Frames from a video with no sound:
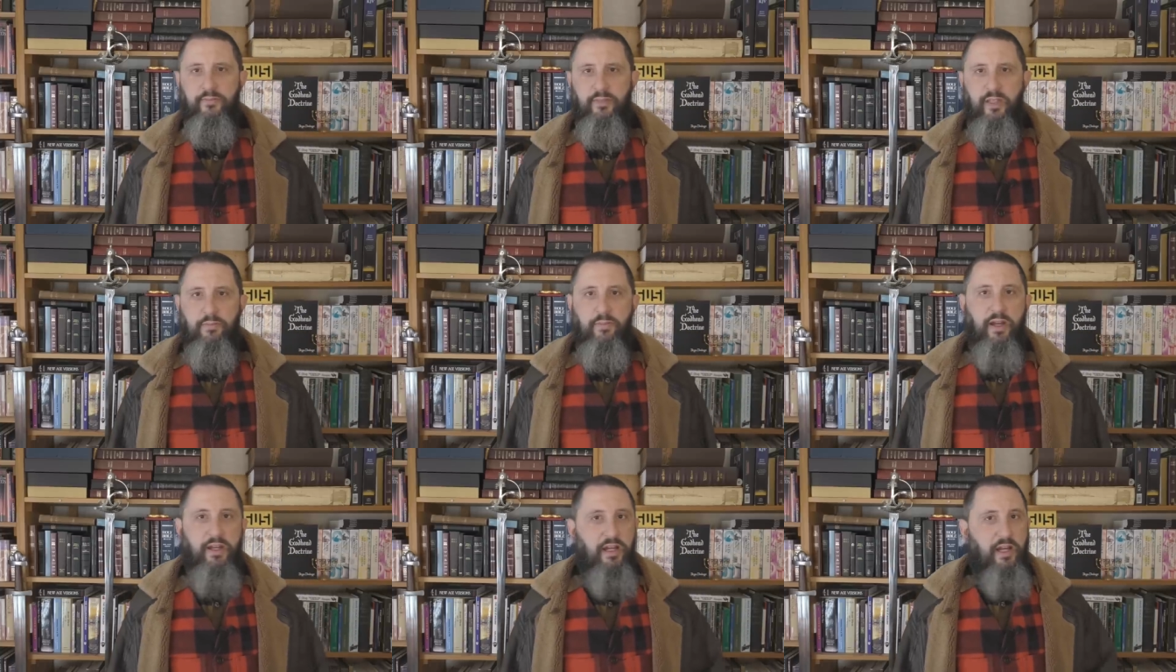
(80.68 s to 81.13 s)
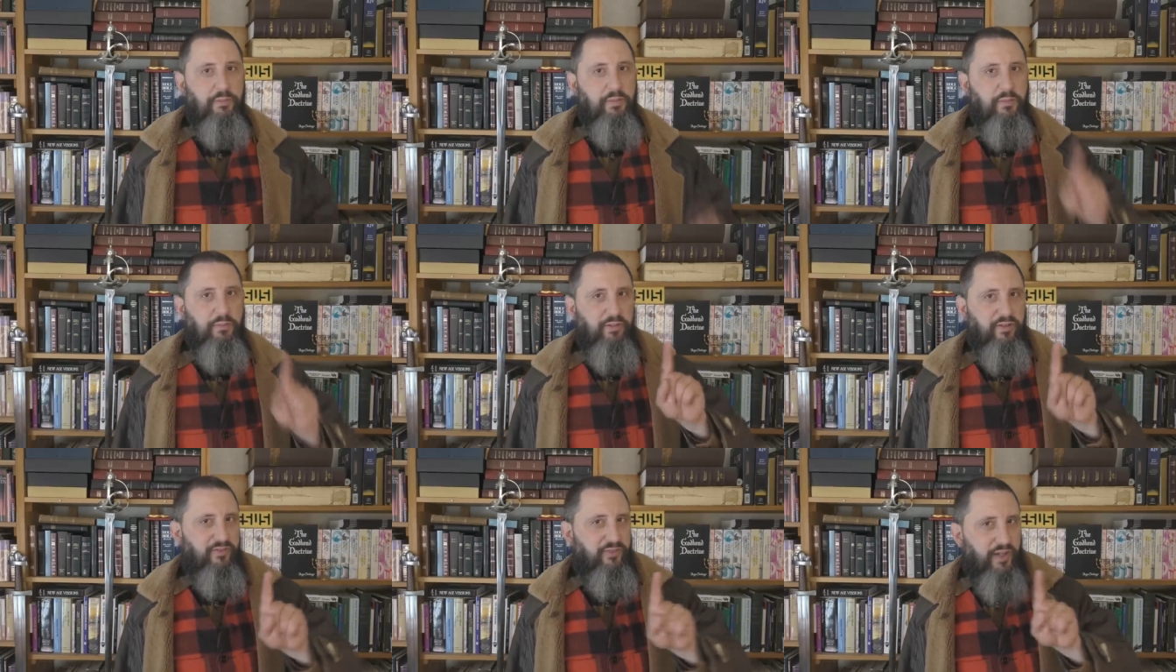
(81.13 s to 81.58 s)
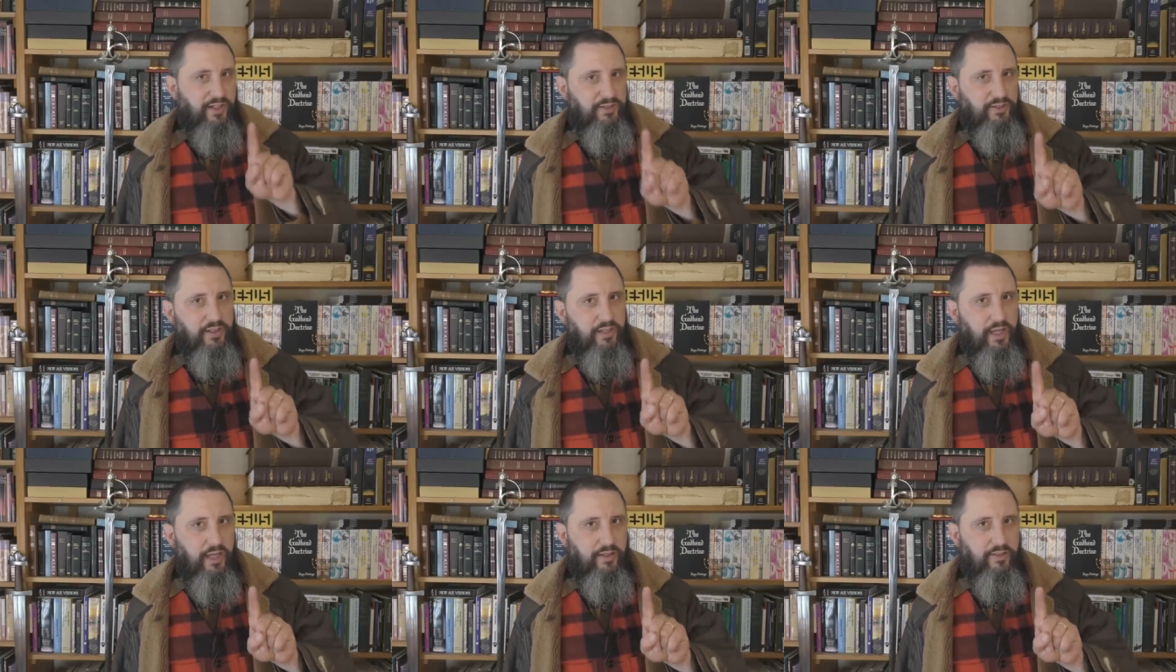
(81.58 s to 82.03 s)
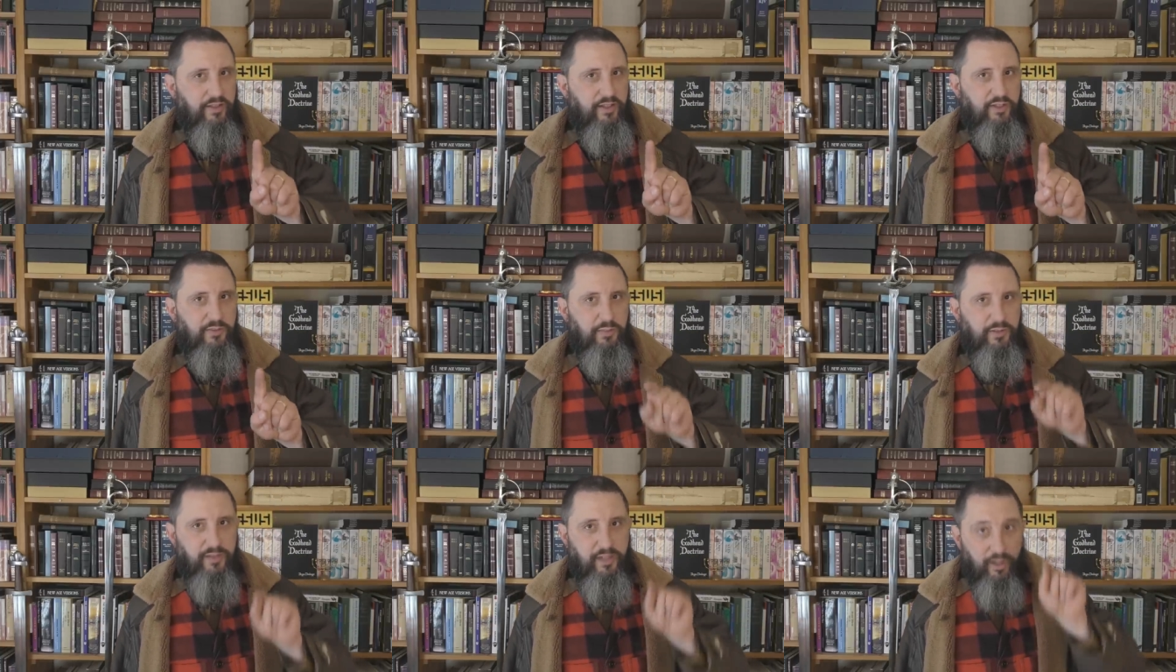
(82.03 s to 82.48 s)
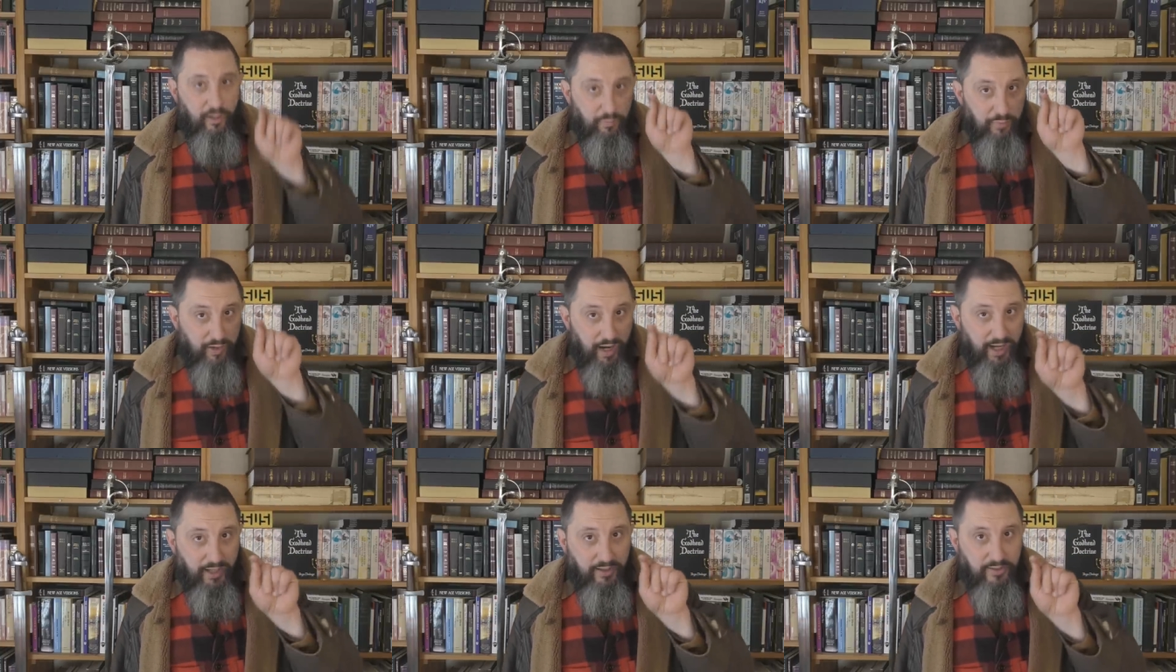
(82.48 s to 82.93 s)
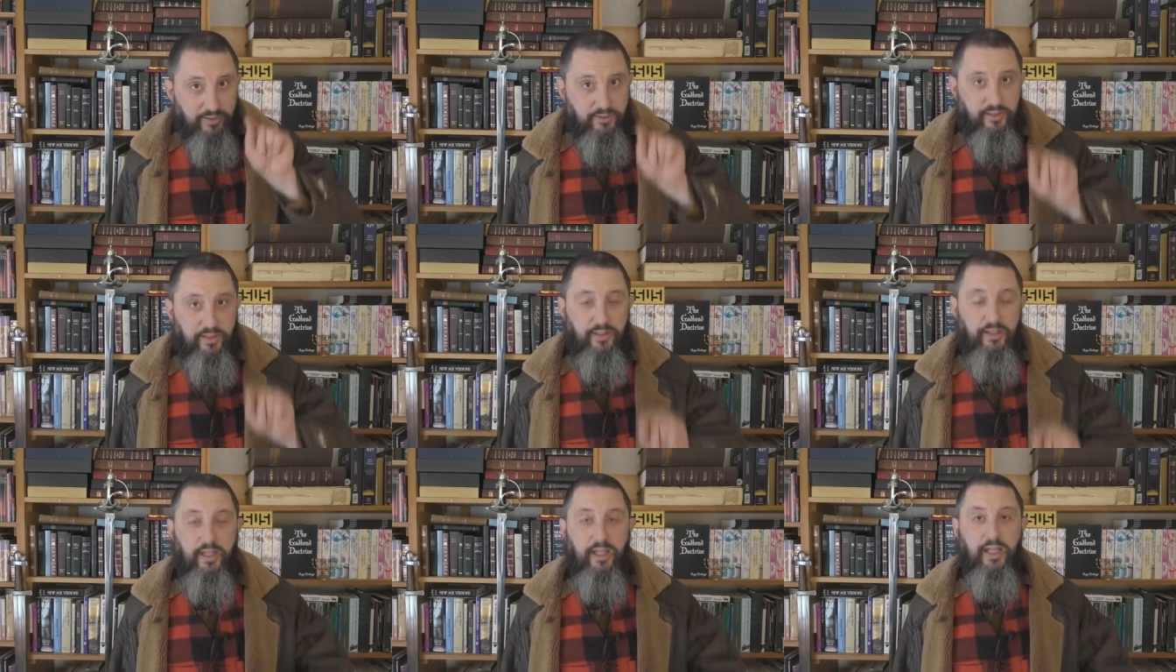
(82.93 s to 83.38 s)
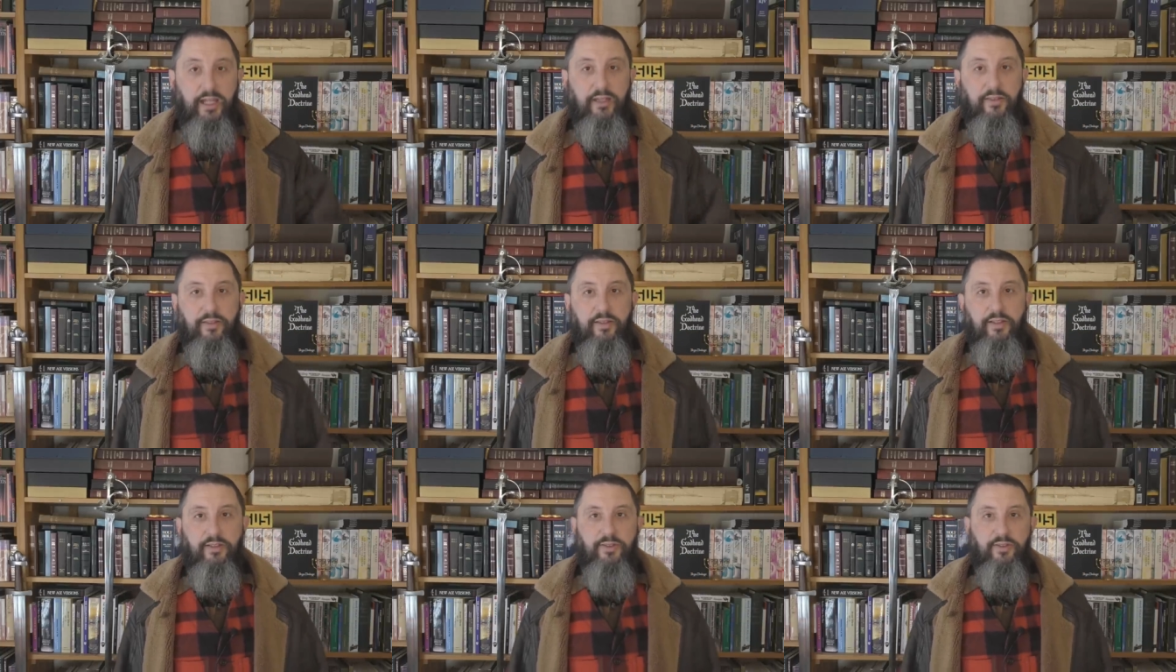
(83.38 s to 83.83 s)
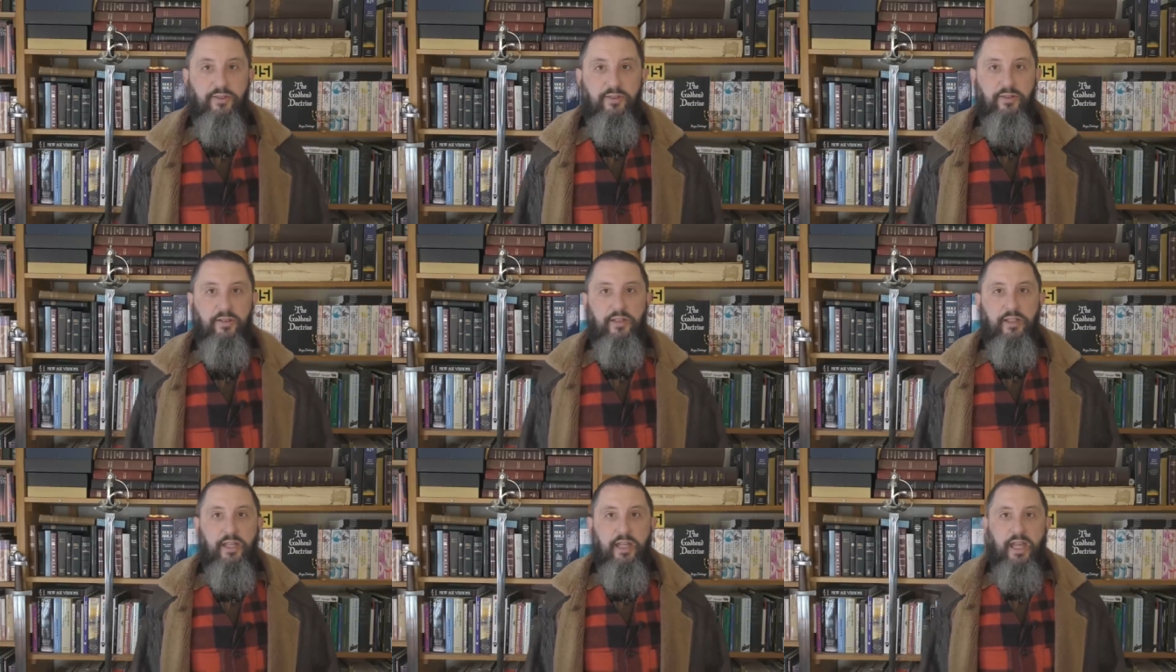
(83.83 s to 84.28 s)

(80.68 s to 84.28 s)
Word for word: They might not be professing atheists, but they are practicing atheists.